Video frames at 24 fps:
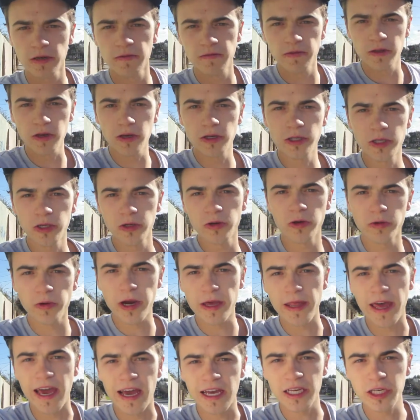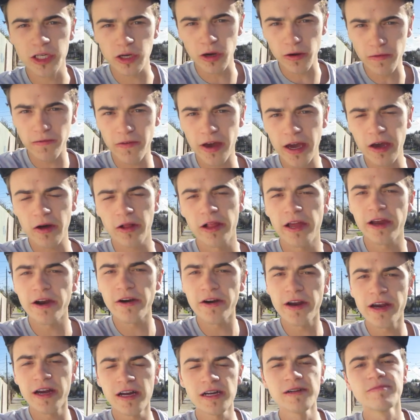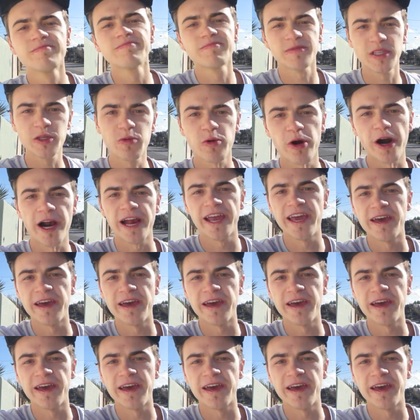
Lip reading: For those of you around the Ascot Vale area, it's where I